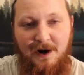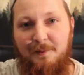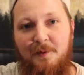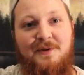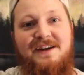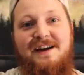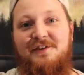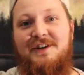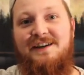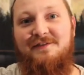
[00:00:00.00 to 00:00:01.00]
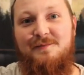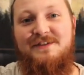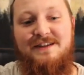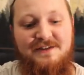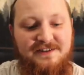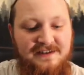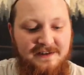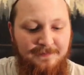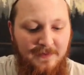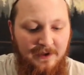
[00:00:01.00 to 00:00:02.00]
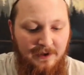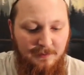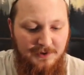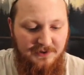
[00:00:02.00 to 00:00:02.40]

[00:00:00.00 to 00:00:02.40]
probably ever get from CGC.